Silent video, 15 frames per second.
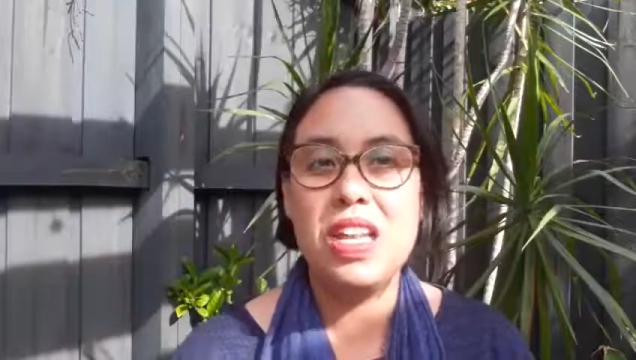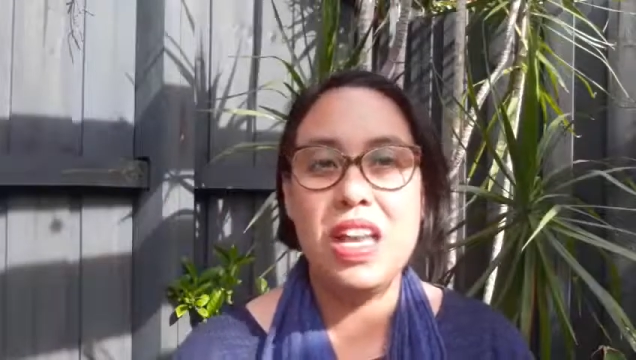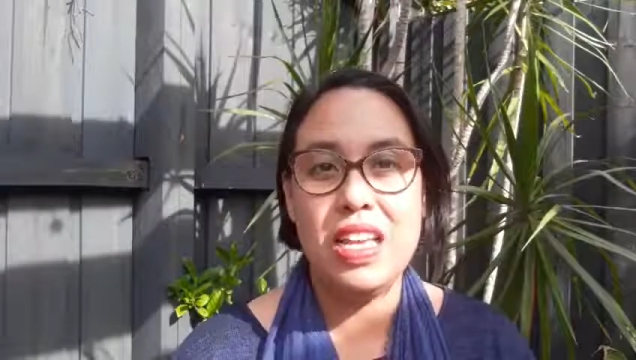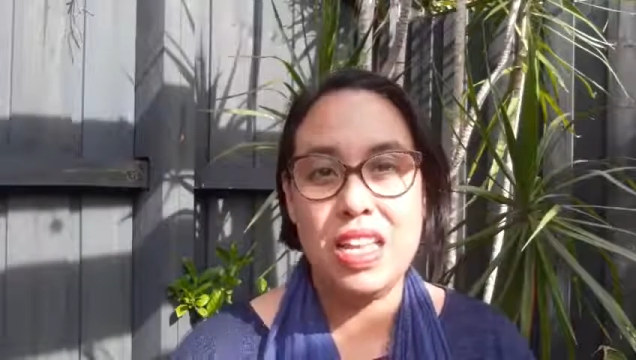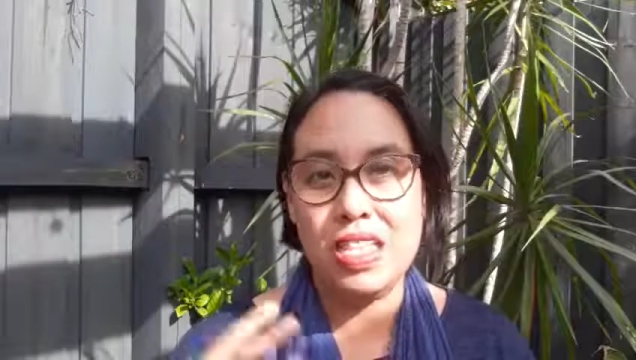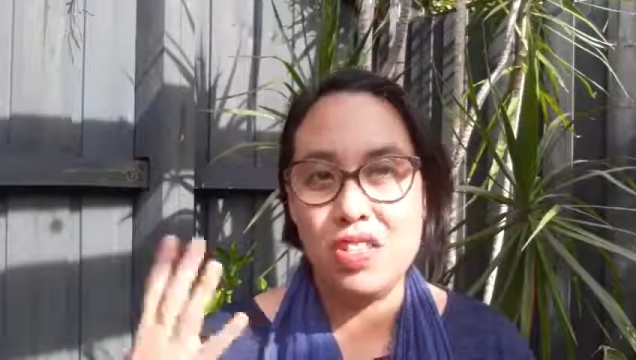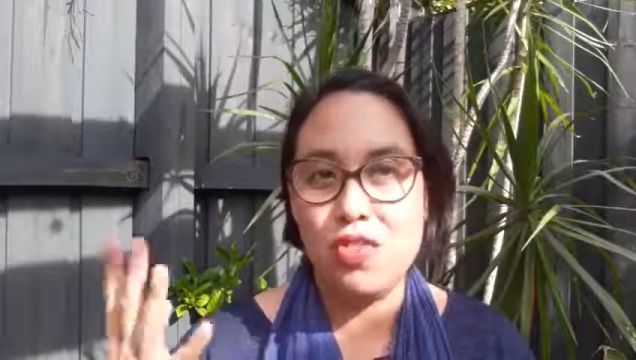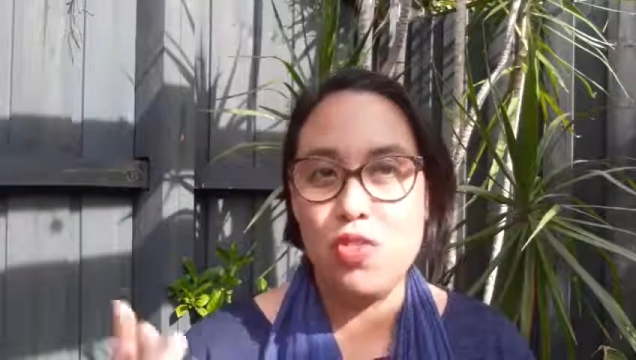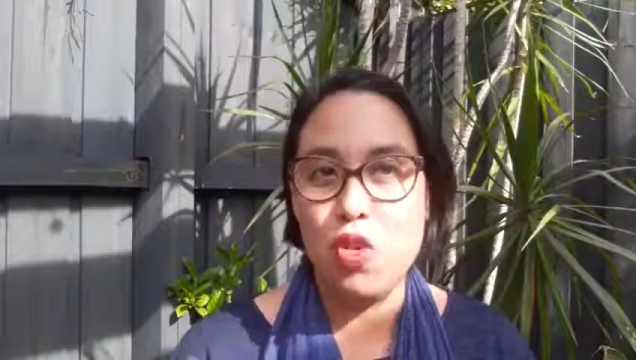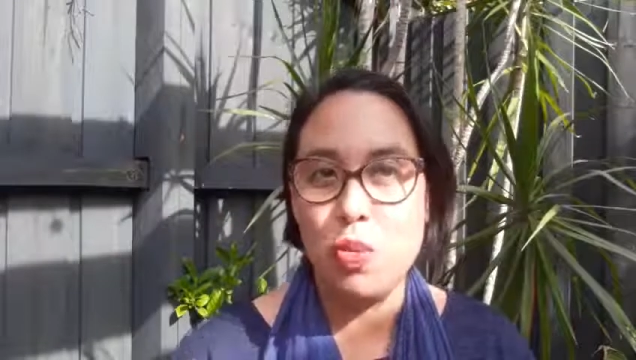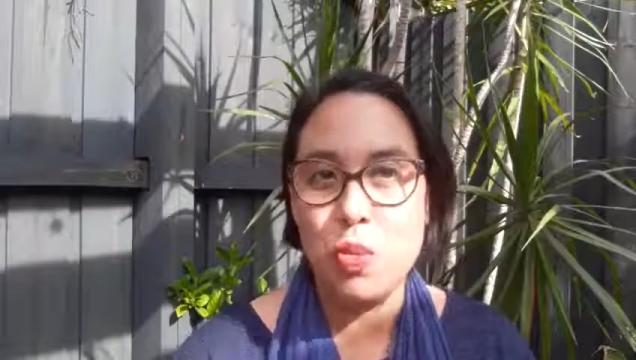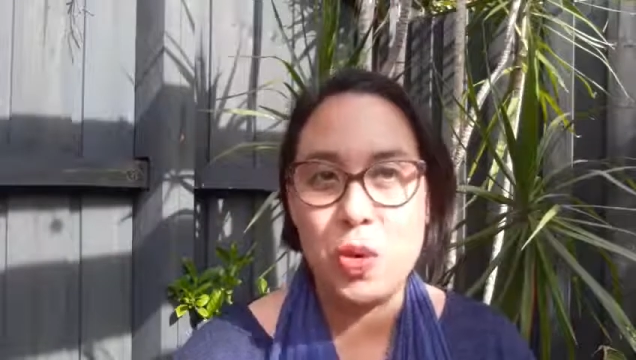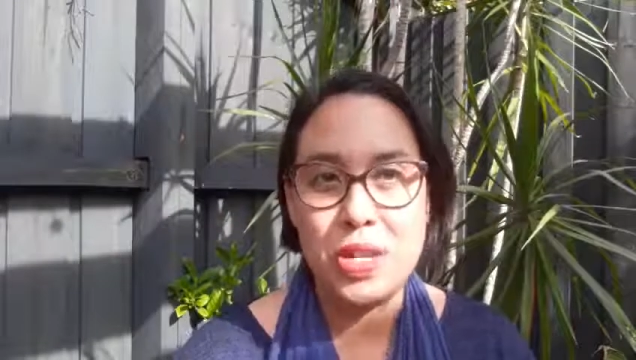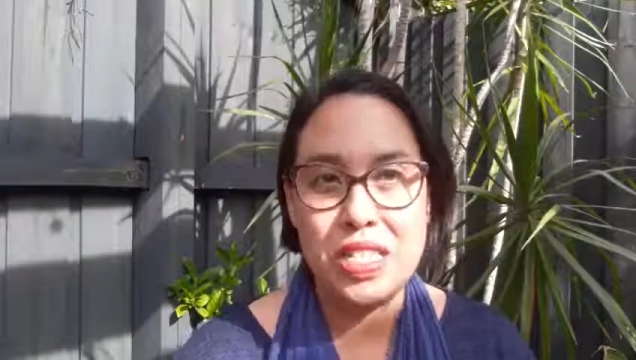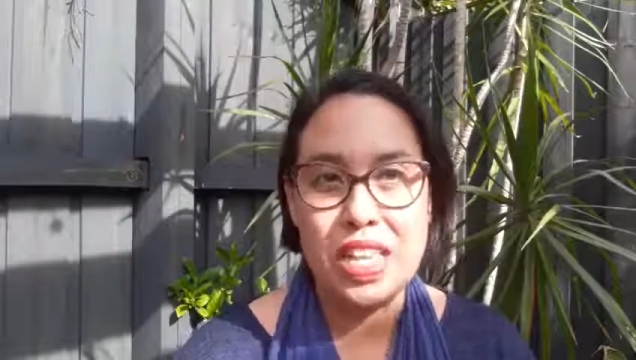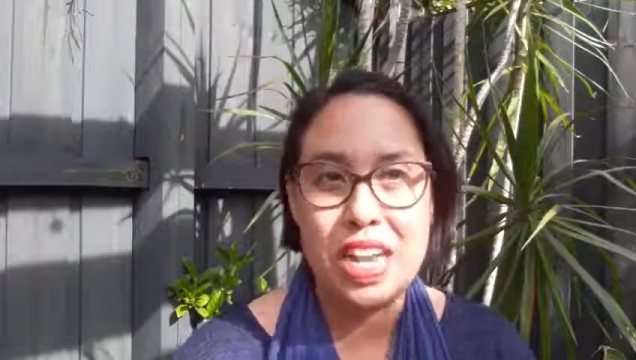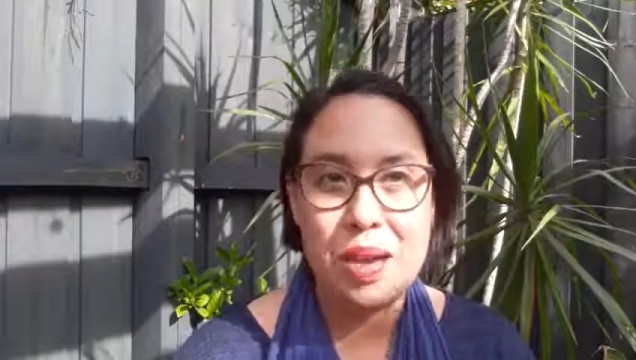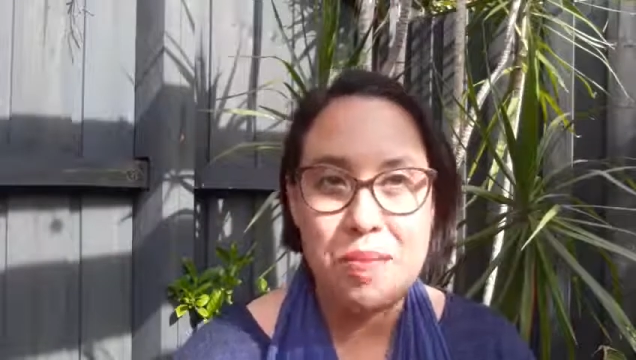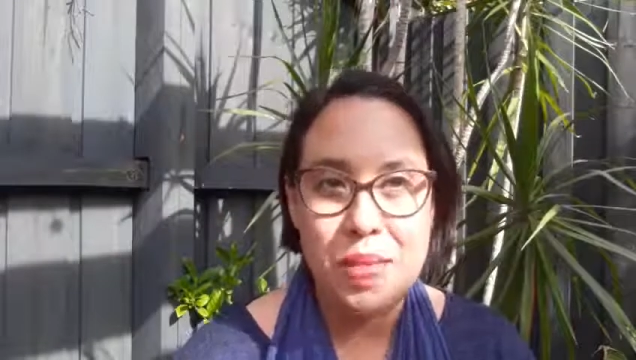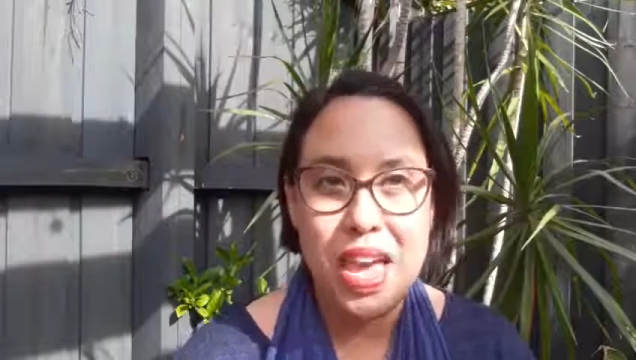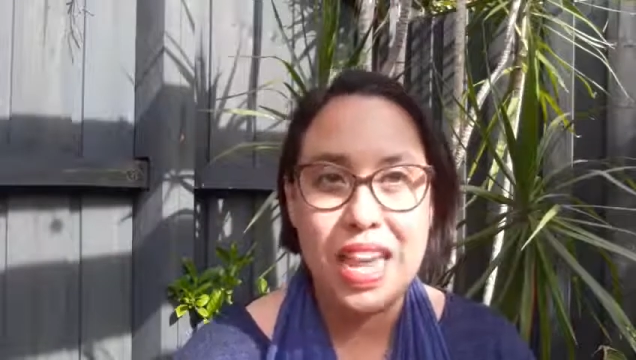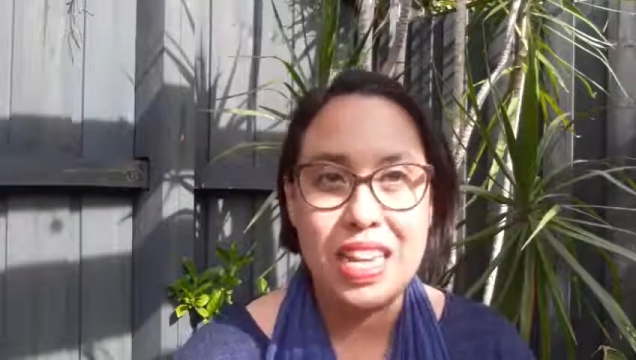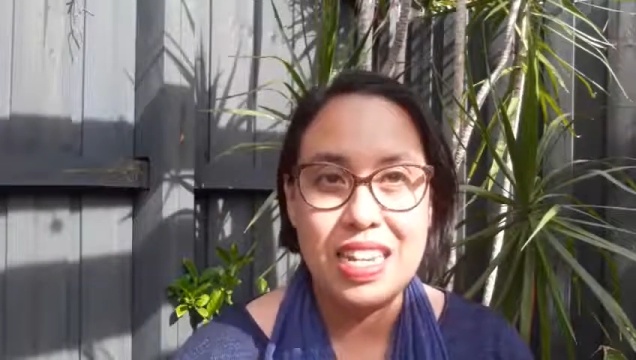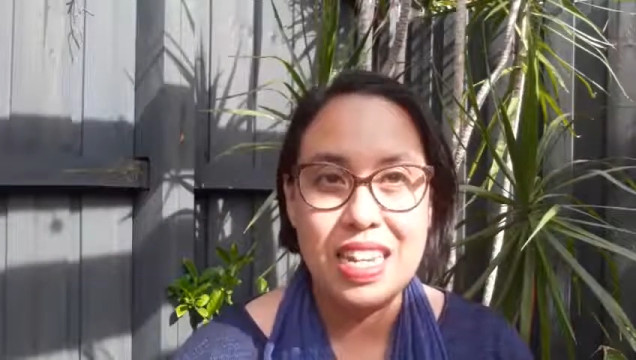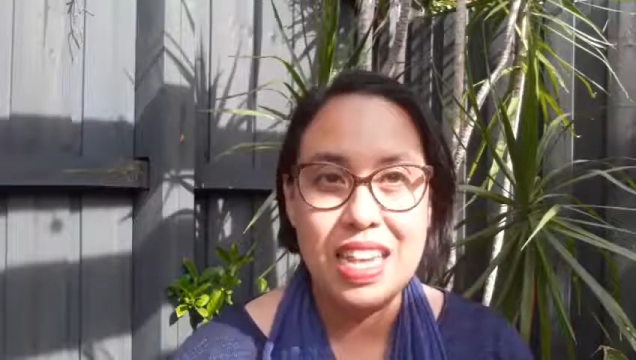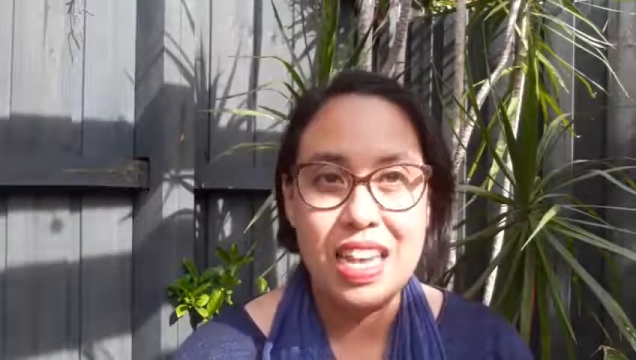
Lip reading: I guess, the 4 points that I made,